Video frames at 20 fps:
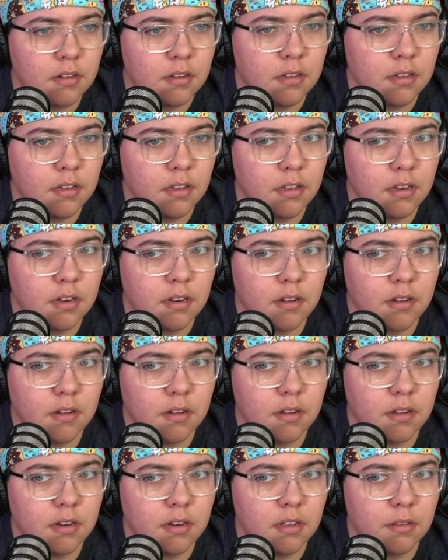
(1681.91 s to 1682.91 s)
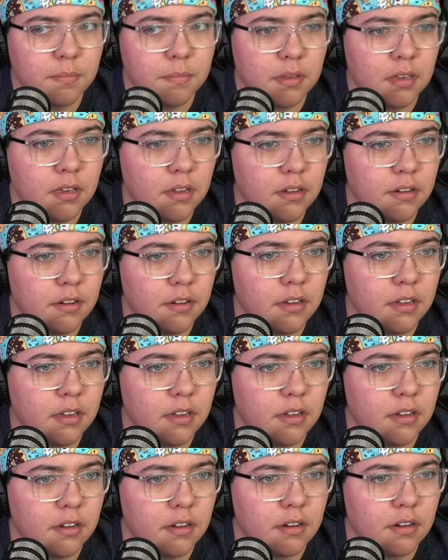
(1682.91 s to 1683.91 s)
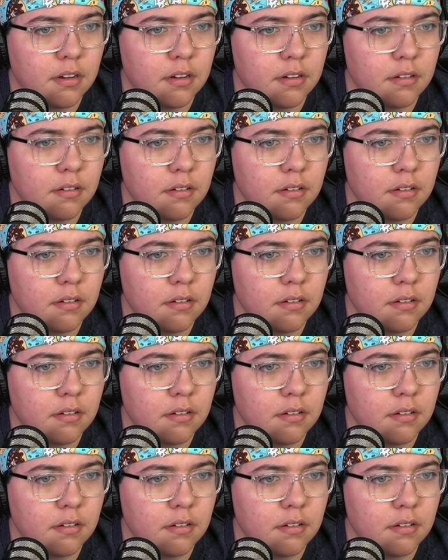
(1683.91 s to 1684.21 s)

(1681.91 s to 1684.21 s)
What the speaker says: And on appear here.